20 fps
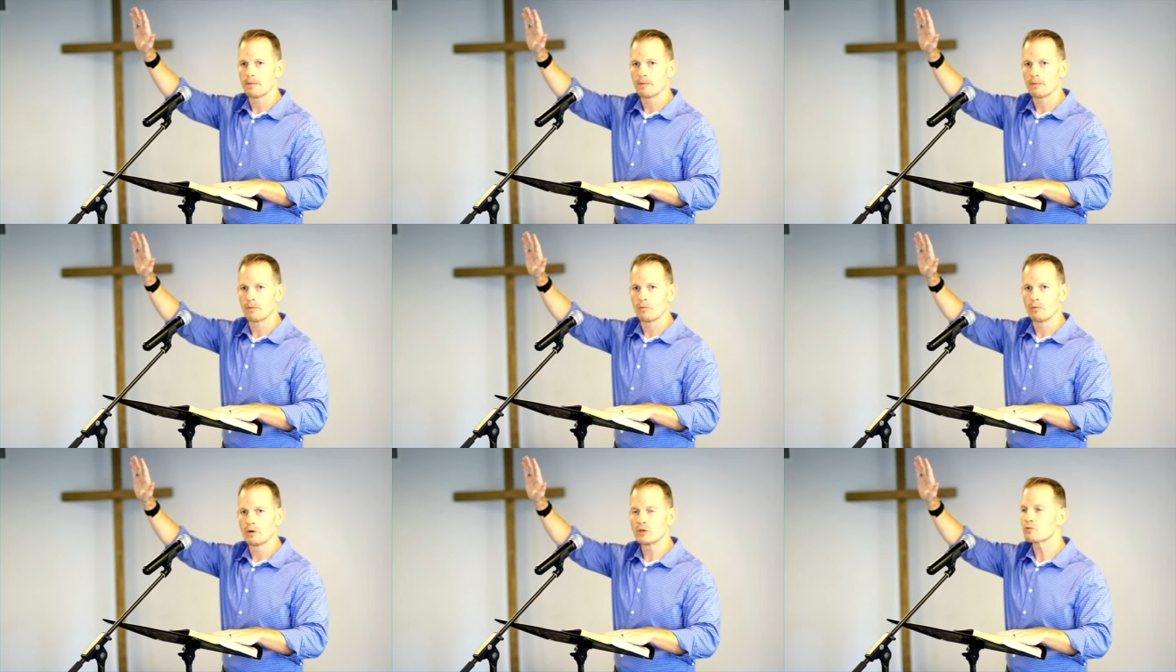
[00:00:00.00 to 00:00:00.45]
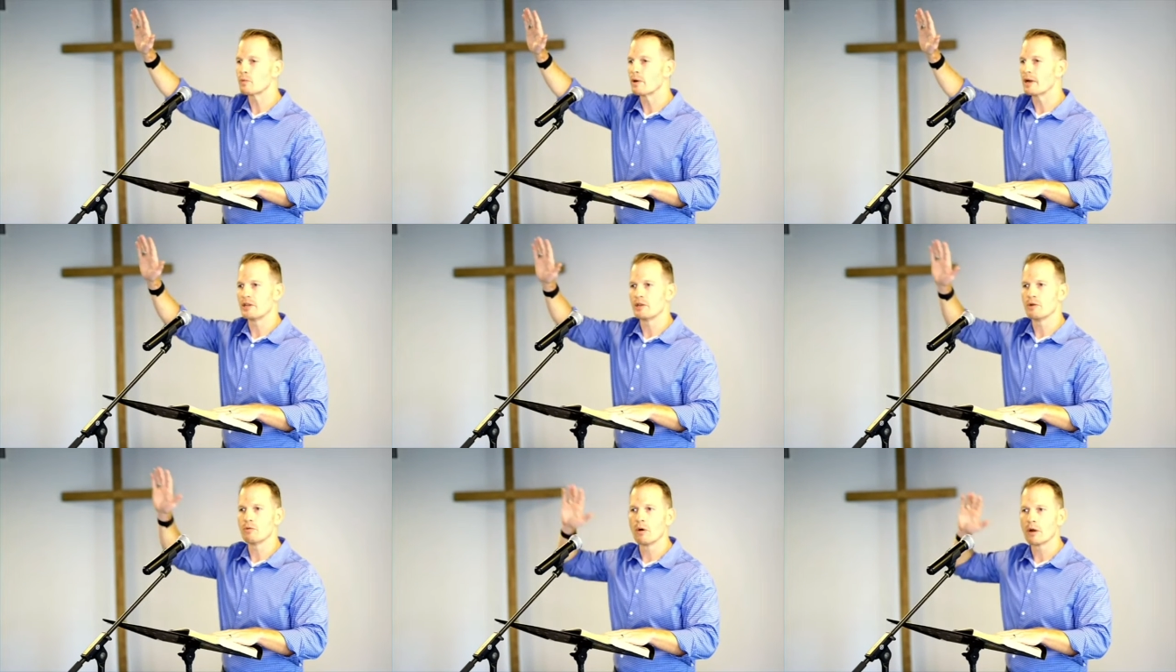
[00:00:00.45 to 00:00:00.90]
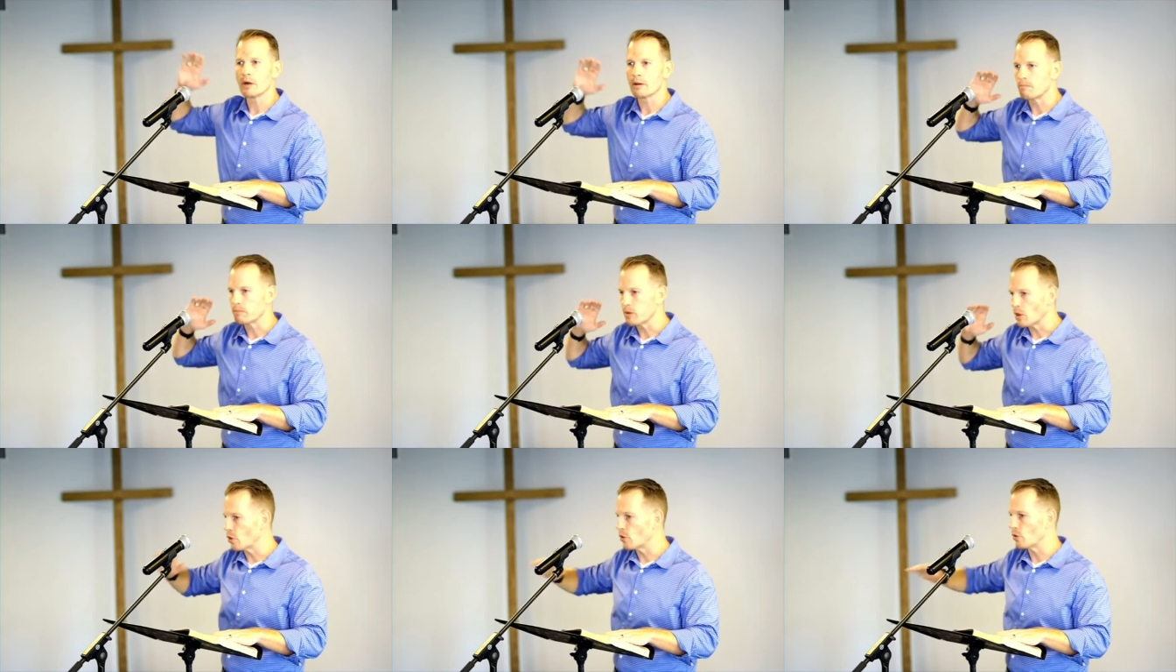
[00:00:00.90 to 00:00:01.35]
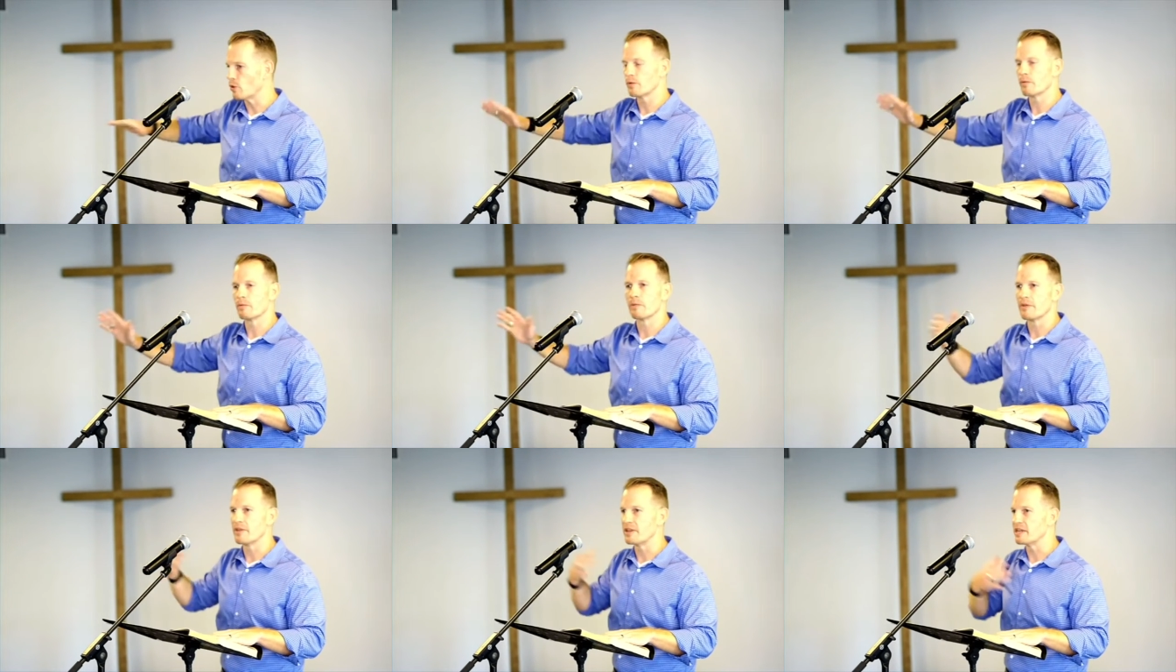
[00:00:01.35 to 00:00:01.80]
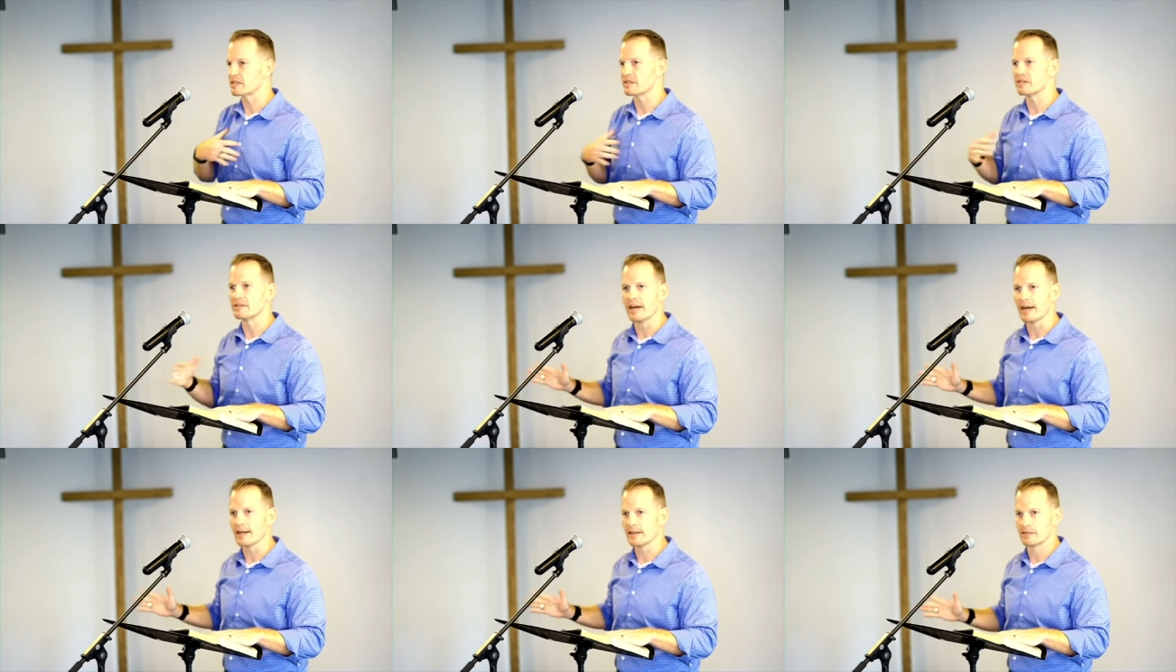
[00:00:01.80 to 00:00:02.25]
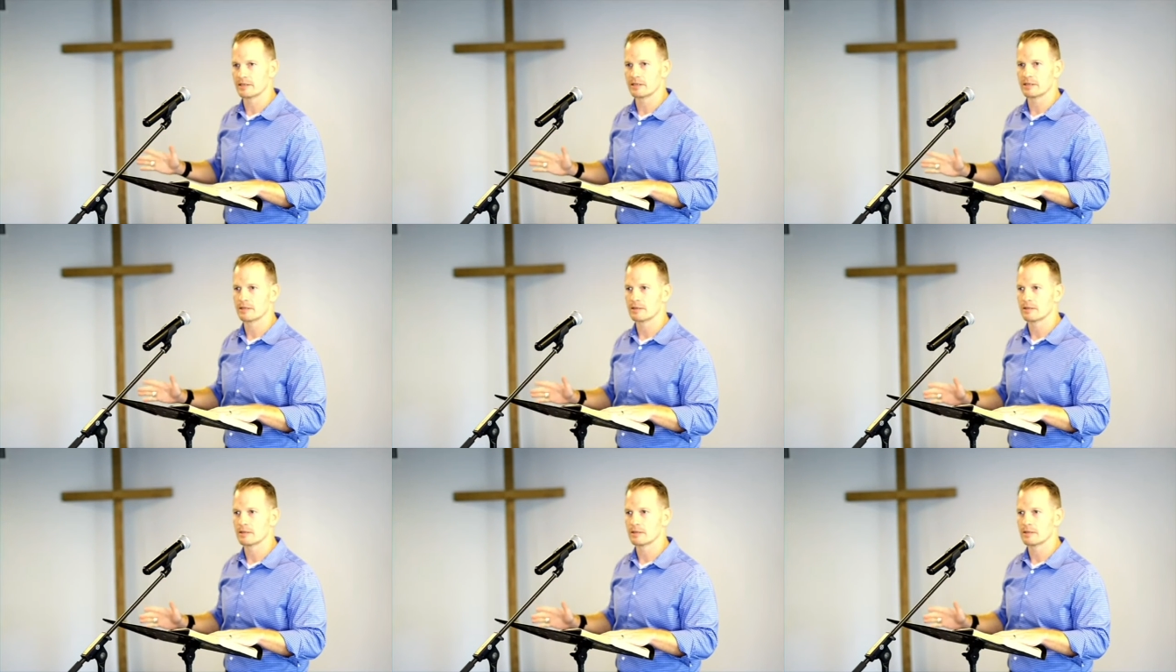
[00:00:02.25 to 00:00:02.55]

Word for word: Which way do you want to blow this dust?